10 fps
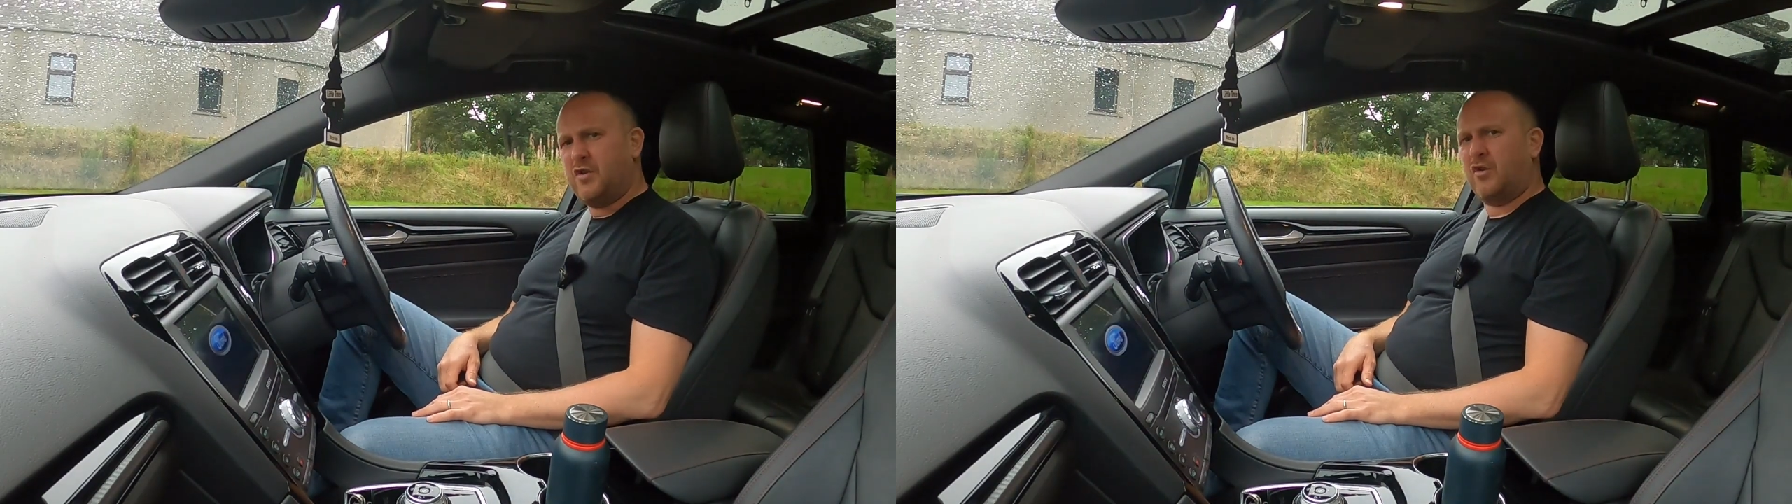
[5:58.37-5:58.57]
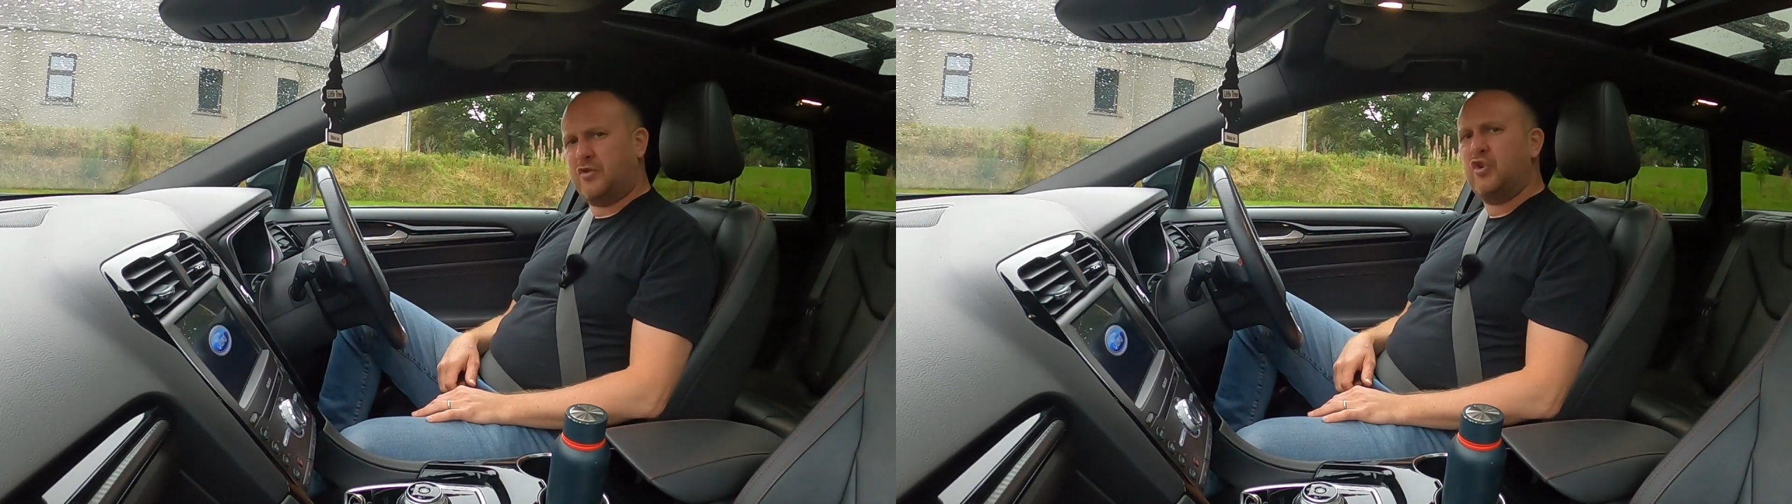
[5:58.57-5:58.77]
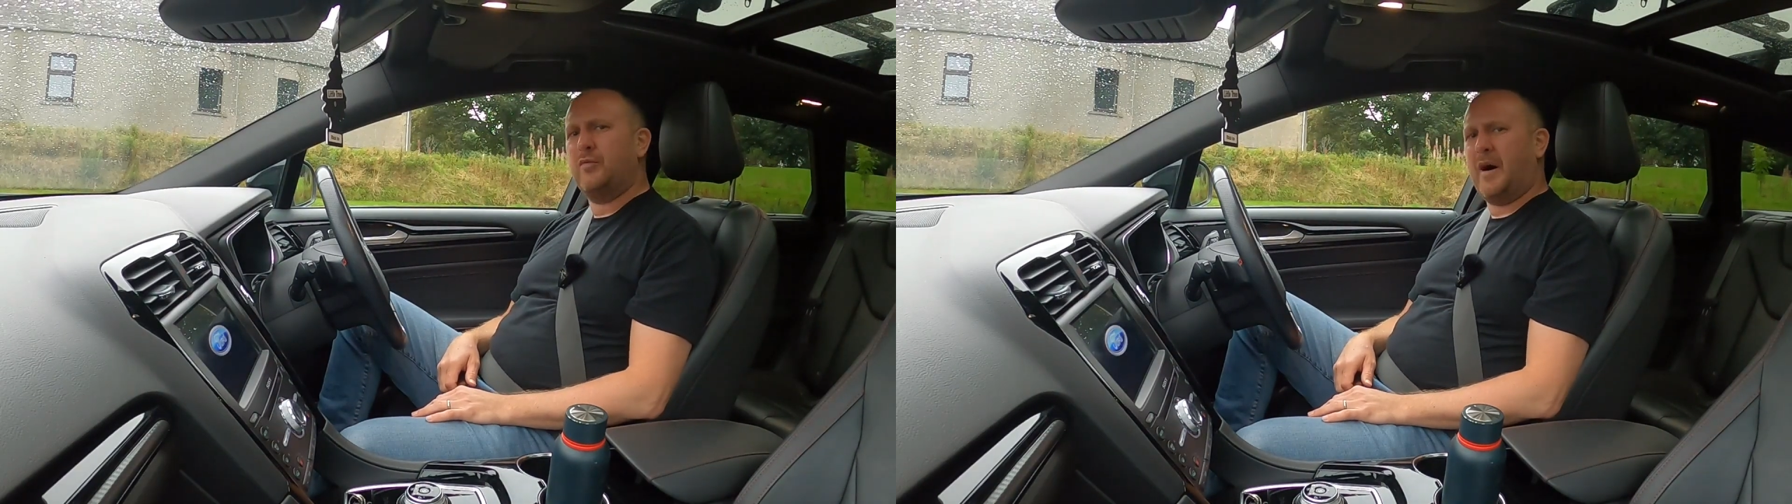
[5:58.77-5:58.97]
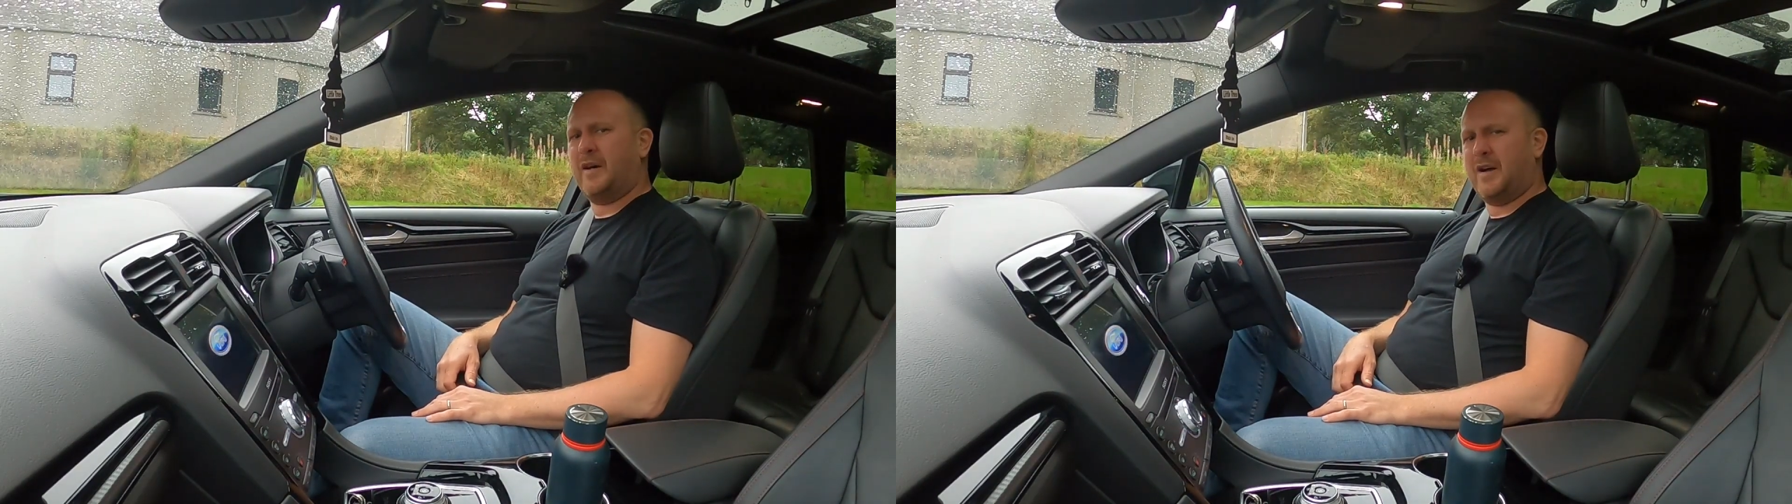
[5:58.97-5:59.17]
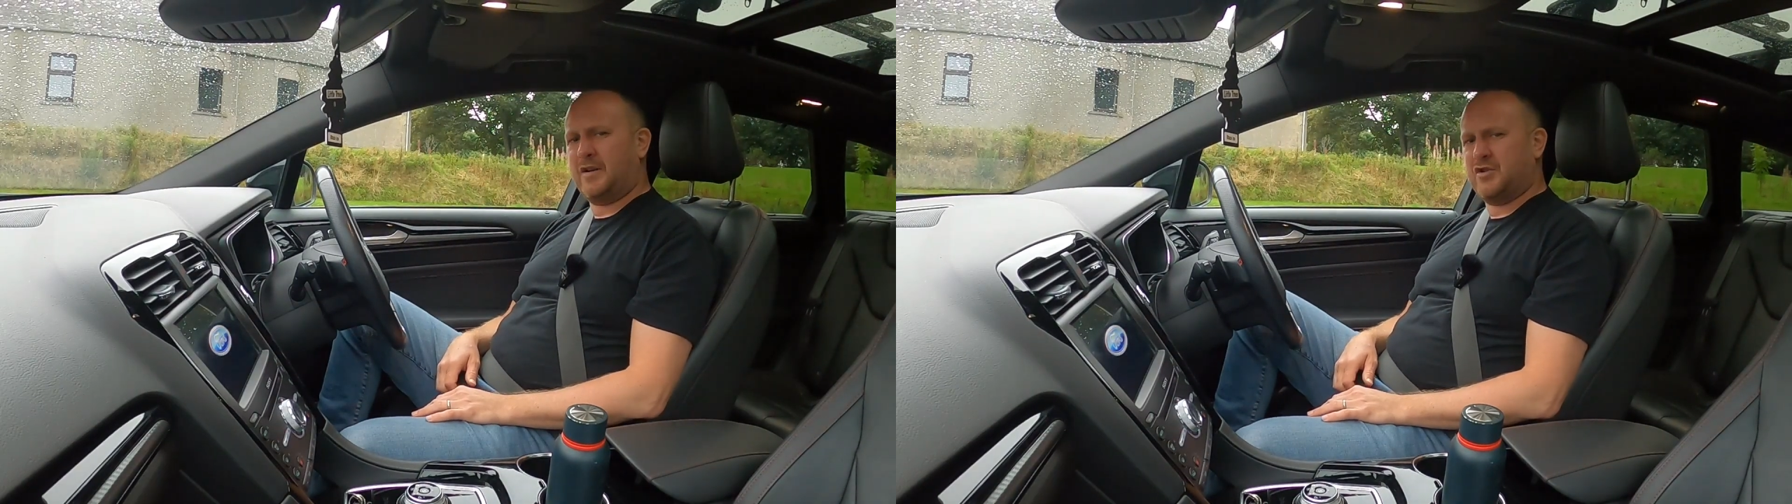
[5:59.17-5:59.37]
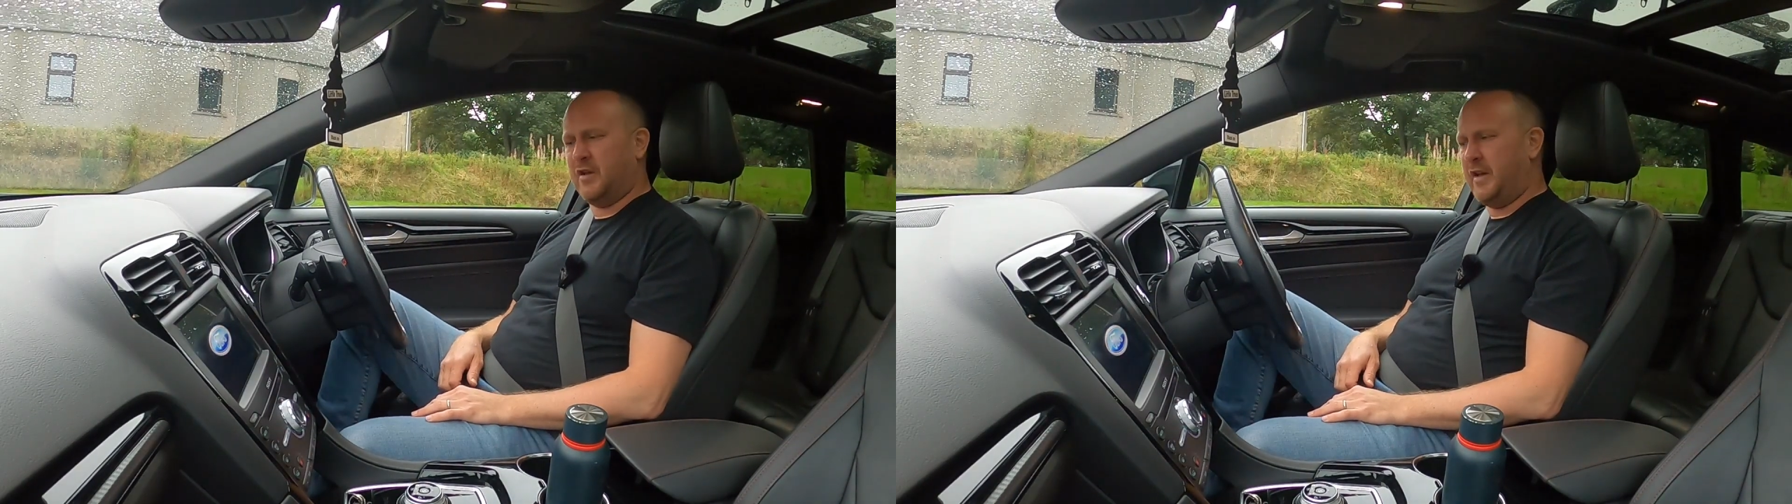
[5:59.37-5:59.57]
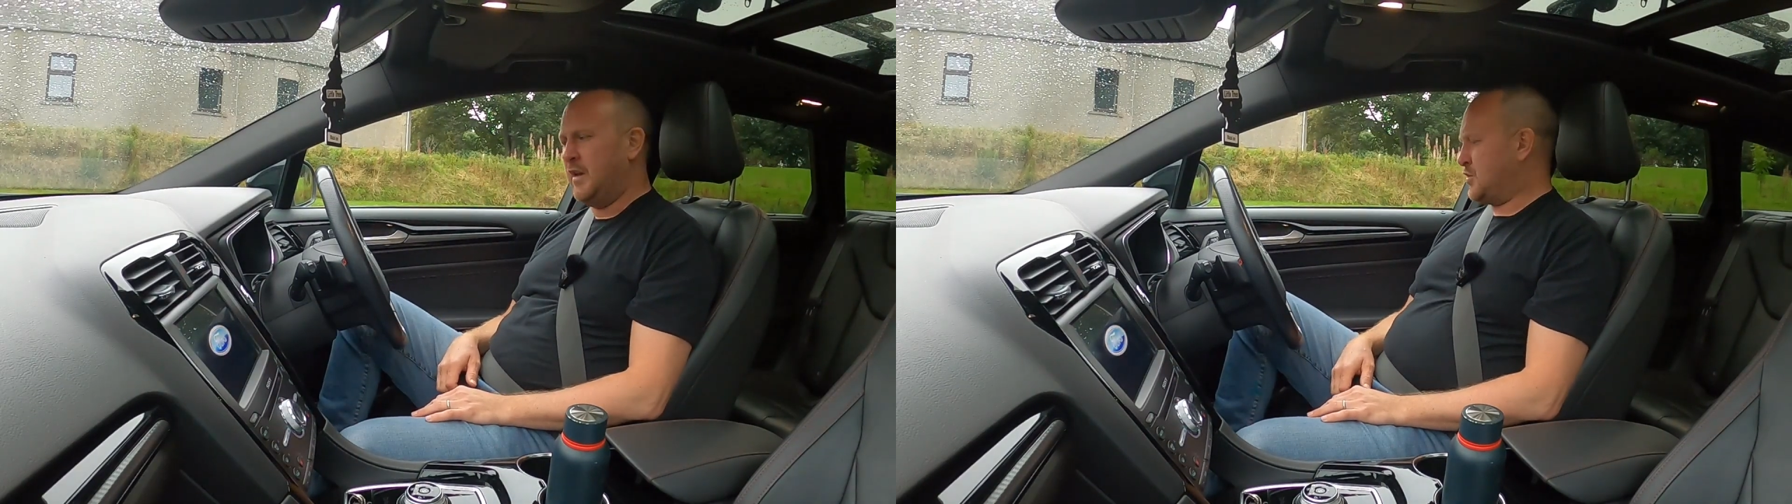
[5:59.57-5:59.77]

not too bad actually.